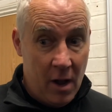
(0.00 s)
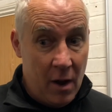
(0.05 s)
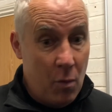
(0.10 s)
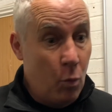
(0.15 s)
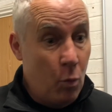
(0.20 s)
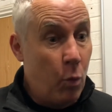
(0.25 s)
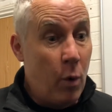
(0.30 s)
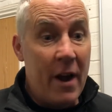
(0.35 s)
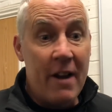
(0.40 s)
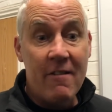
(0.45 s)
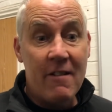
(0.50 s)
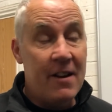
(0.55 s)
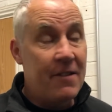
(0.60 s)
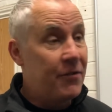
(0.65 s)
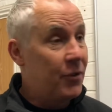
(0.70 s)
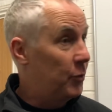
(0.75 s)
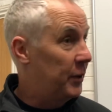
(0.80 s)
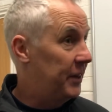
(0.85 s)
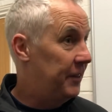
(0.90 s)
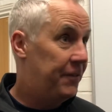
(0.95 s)
Wherever
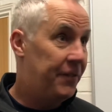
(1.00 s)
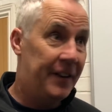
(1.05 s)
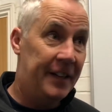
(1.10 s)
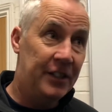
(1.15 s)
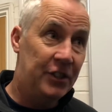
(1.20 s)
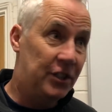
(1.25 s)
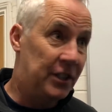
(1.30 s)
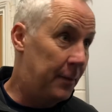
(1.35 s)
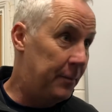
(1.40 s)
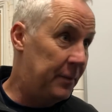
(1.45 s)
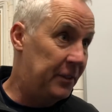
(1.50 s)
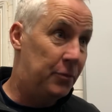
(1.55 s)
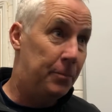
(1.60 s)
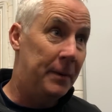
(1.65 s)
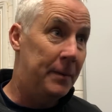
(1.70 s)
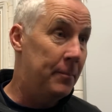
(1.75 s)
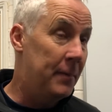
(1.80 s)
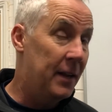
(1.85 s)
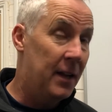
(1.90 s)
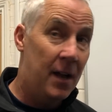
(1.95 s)
we finish up, it's
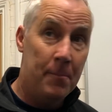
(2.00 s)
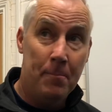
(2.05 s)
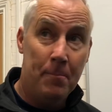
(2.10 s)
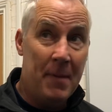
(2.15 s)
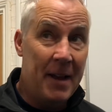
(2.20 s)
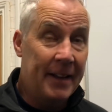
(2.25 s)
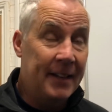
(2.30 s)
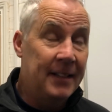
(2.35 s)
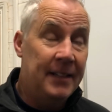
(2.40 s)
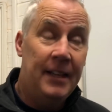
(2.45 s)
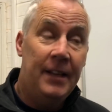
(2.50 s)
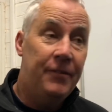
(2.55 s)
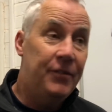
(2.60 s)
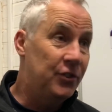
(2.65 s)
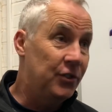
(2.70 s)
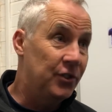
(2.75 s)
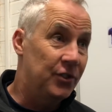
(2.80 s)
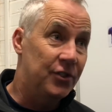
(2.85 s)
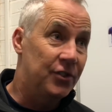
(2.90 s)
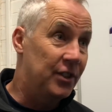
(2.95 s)
been a
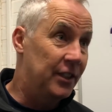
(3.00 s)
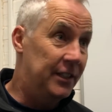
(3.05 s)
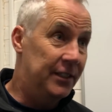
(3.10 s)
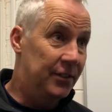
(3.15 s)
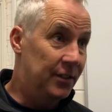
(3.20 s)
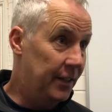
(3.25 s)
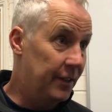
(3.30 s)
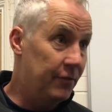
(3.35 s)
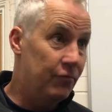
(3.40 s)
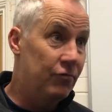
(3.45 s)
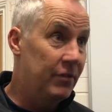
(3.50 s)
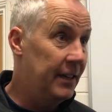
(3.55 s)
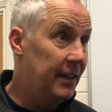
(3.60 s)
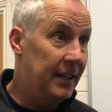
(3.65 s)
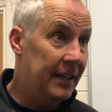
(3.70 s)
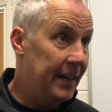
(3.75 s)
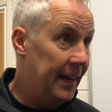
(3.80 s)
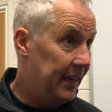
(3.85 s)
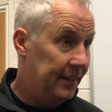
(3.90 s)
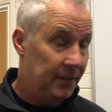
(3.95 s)
magnificent season. It
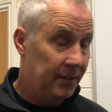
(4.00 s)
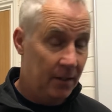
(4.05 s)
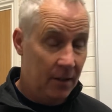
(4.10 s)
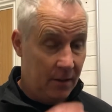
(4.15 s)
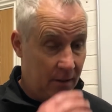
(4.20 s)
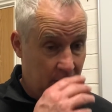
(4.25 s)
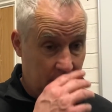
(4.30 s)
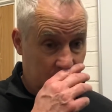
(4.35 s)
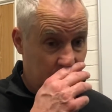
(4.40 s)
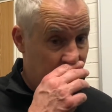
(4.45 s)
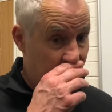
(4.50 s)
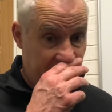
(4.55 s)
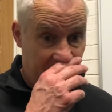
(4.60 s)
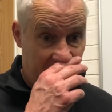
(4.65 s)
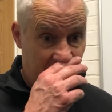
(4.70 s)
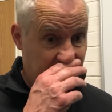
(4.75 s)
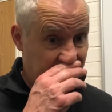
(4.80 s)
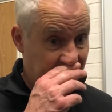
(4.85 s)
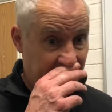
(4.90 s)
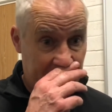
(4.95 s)
really has. I couldn't have
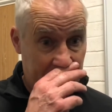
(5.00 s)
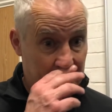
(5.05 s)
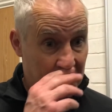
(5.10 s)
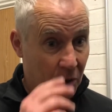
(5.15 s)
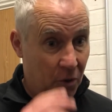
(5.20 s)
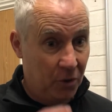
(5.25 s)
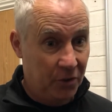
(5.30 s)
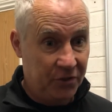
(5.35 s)
asked any more.